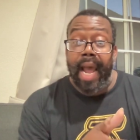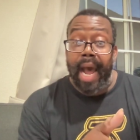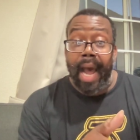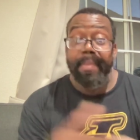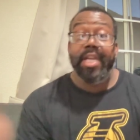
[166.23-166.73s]

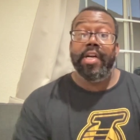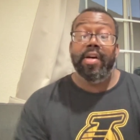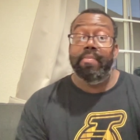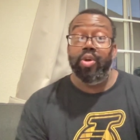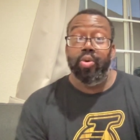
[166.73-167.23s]
I'm in a
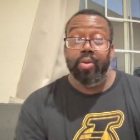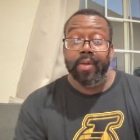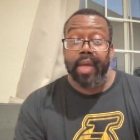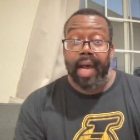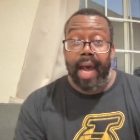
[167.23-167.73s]
good mood.
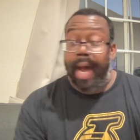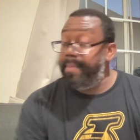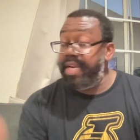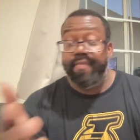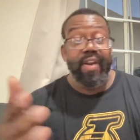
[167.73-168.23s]
I'm
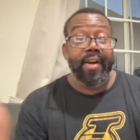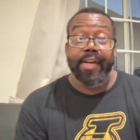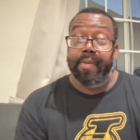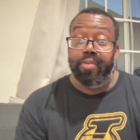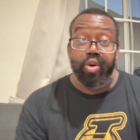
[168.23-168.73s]
in a very
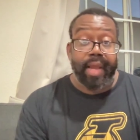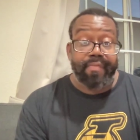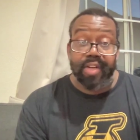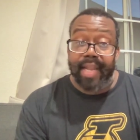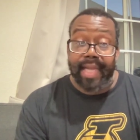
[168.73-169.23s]
good mood
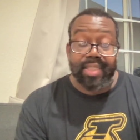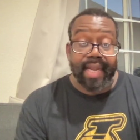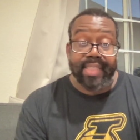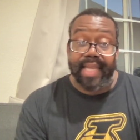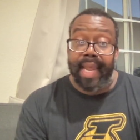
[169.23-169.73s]
after last
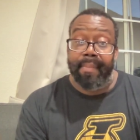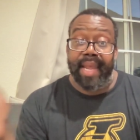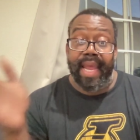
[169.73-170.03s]
night's game.